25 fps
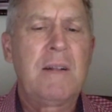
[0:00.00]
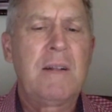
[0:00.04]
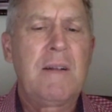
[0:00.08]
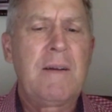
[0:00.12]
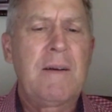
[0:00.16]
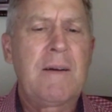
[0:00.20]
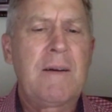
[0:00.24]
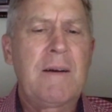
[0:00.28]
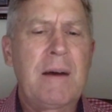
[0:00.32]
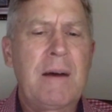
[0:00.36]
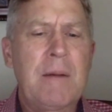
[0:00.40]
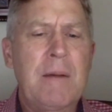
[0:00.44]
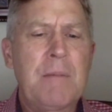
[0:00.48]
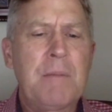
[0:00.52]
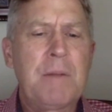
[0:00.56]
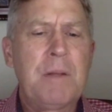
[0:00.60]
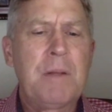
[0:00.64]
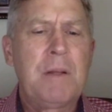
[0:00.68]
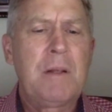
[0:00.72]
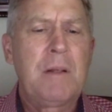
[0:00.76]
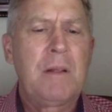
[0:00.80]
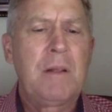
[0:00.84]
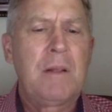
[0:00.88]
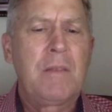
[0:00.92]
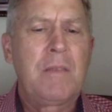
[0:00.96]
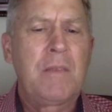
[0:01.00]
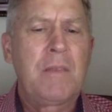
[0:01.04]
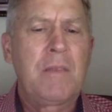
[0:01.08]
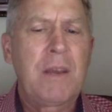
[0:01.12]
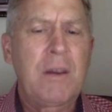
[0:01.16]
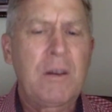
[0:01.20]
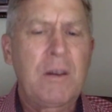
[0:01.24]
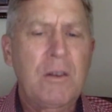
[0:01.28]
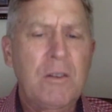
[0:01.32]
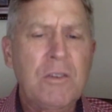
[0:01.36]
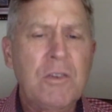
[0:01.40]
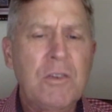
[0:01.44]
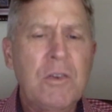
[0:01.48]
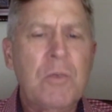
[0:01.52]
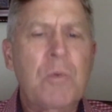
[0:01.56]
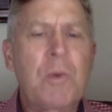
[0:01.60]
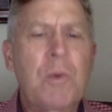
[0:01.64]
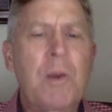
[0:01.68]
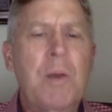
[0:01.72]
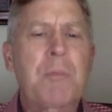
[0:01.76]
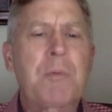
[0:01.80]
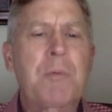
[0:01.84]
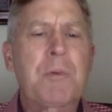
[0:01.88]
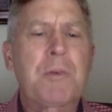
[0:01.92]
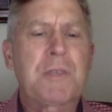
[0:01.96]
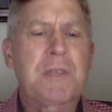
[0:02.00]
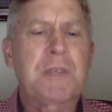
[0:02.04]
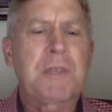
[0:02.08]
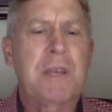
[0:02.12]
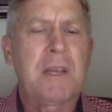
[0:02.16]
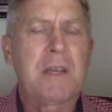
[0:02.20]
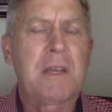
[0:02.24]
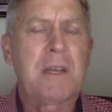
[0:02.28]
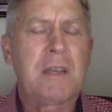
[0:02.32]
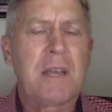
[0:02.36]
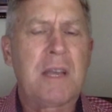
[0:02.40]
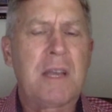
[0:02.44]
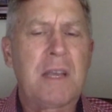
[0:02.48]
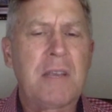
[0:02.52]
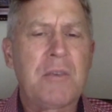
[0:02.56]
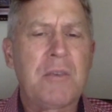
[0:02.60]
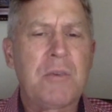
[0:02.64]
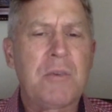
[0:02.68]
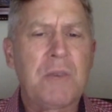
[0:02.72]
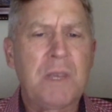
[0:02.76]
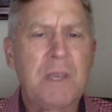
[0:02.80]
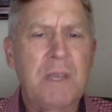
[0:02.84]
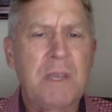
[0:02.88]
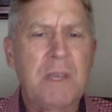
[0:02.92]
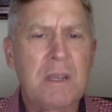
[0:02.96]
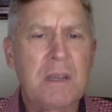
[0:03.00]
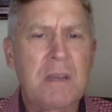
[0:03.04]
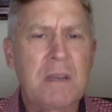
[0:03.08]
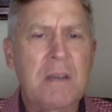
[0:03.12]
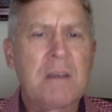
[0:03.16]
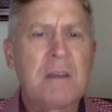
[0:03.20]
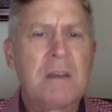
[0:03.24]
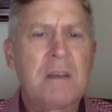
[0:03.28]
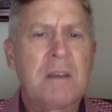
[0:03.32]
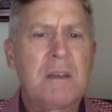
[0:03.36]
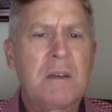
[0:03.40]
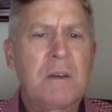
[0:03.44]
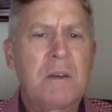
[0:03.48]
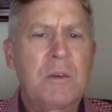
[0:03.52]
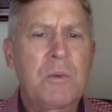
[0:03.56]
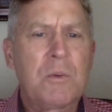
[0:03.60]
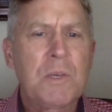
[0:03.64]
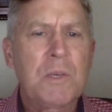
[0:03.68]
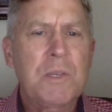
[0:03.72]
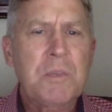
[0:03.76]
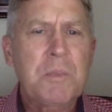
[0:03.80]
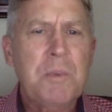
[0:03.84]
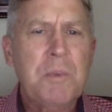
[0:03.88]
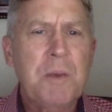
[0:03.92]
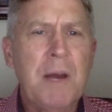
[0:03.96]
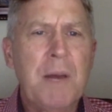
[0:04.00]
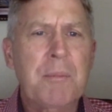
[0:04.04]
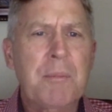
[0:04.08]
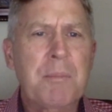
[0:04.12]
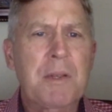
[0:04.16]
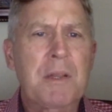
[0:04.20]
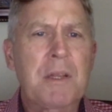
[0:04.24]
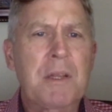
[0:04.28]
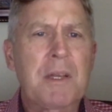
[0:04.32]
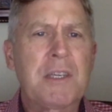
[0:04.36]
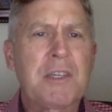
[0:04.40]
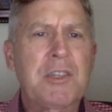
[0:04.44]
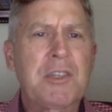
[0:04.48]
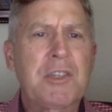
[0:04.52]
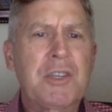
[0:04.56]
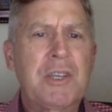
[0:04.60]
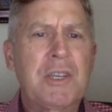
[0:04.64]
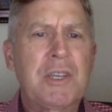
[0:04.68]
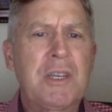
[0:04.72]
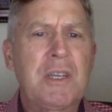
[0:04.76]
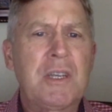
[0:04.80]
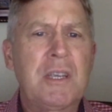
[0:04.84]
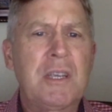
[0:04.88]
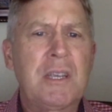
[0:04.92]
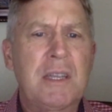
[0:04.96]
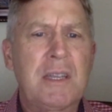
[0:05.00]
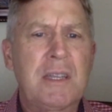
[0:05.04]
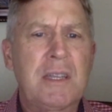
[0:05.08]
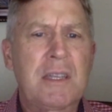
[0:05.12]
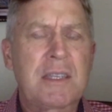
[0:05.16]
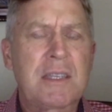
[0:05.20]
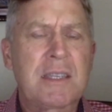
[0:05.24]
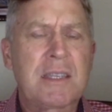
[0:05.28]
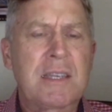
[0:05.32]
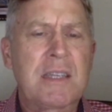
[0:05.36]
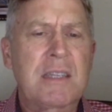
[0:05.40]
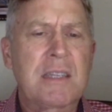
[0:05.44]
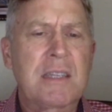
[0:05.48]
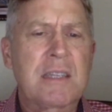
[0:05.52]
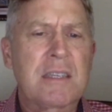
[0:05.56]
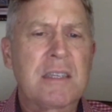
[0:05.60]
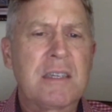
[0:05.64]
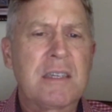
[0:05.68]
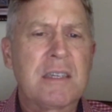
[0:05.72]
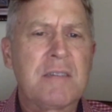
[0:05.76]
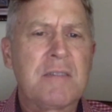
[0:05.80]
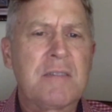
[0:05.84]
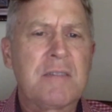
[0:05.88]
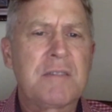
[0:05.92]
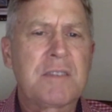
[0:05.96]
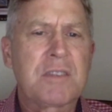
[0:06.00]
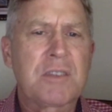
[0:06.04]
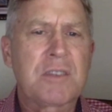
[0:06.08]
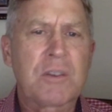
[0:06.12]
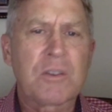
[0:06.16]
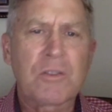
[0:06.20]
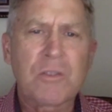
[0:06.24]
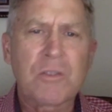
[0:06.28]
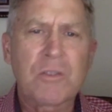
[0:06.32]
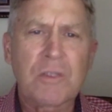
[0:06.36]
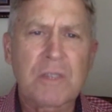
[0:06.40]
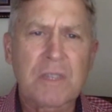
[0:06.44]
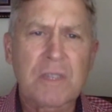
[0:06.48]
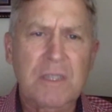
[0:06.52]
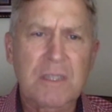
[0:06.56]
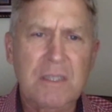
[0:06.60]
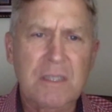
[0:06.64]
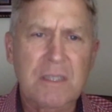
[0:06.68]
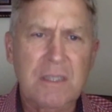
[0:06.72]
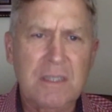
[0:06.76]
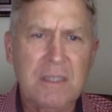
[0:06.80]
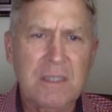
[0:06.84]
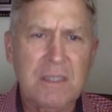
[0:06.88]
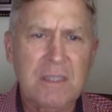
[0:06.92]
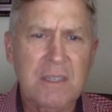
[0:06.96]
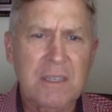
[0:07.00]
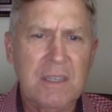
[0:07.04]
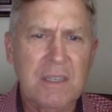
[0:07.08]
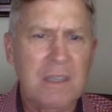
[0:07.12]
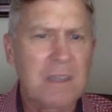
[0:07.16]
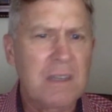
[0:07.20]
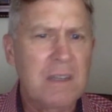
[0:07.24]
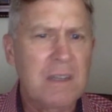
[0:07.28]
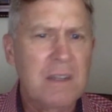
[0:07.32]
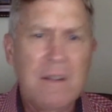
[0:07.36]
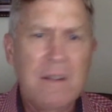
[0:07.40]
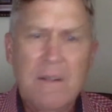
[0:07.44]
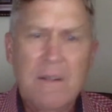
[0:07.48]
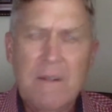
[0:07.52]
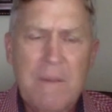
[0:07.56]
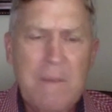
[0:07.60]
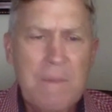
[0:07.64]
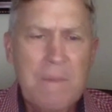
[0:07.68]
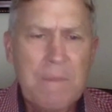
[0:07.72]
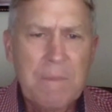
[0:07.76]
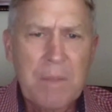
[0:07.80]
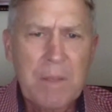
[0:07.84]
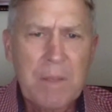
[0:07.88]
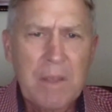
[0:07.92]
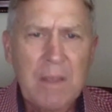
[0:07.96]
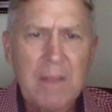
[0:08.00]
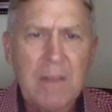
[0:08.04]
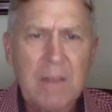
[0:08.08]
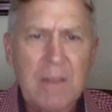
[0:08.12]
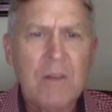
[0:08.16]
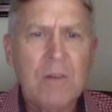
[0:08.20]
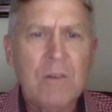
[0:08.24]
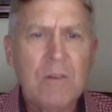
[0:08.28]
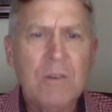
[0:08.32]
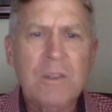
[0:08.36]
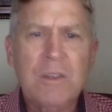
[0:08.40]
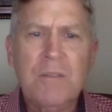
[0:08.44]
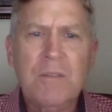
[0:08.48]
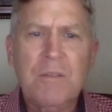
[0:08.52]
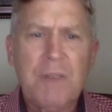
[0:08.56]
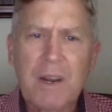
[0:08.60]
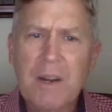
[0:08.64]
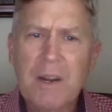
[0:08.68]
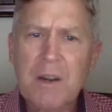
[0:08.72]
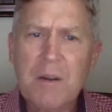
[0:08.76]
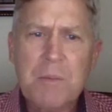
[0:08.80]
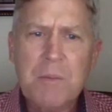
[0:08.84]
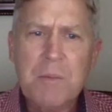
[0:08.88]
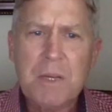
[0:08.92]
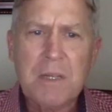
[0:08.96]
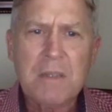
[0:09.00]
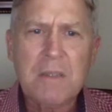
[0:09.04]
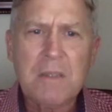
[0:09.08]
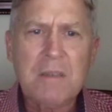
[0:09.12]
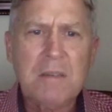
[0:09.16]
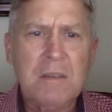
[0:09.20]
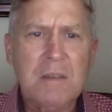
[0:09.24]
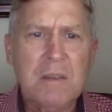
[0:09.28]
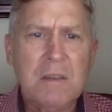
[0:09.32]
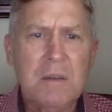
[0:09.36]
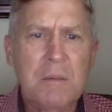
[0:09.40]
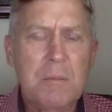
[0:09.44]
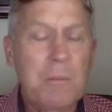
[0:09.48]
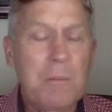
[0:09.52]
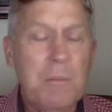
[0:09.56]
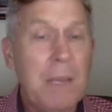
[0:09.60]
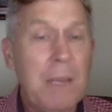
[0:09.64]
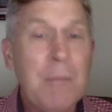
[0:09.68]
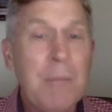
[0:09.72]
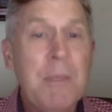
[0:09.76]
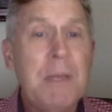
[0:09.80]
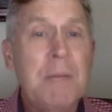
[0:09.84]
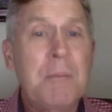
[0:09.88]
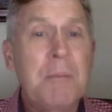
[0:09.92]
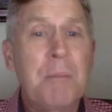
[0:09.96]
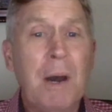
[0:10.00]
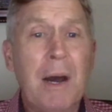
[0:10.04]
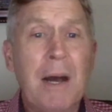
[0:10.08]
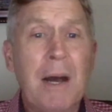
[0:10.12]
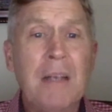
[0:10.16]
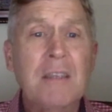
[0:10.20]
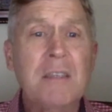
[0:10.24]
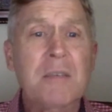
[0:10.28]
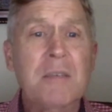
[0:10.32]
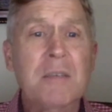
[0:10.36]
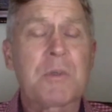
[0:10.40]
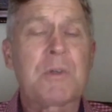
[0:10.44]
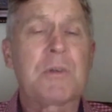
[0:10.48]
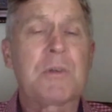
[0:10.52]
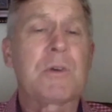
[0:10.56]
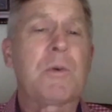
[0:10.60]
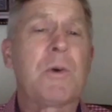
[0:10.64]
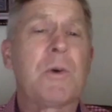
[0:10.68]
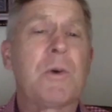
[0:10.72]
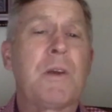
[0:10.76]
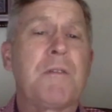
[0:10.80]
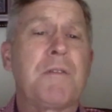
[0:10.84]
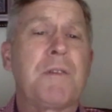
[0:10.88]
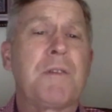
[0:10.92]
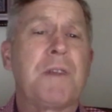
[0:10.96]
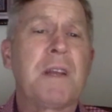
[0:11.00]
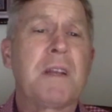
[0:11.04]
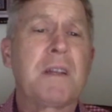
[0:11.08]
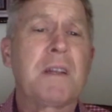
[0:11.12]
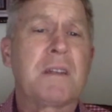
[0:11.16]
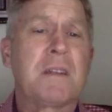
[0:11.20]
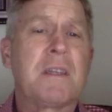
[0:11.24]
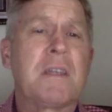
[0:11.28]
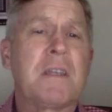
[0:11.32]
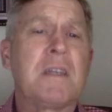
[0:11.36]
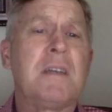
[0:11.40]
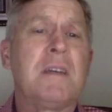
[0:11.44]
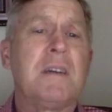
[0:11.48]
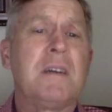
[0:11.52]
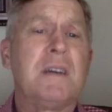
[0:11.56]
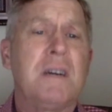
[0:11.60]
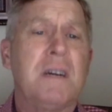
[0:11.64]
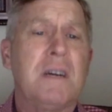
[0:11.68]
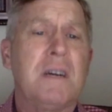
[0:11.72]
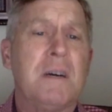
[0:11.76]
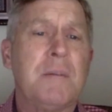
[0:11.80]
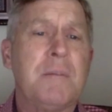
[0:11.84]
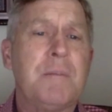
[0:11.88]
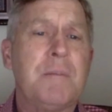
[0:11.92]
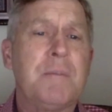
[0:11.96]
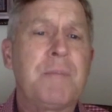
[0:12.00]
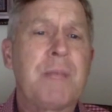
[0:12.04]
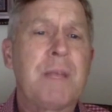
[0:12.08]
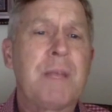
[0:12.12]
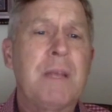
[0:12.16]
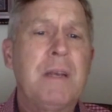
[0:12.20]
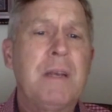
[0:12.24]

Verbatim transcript: um, they also represent a unique risk population in the sense of social distancing in those environments may be impossible, quite frankly. Um, yeah.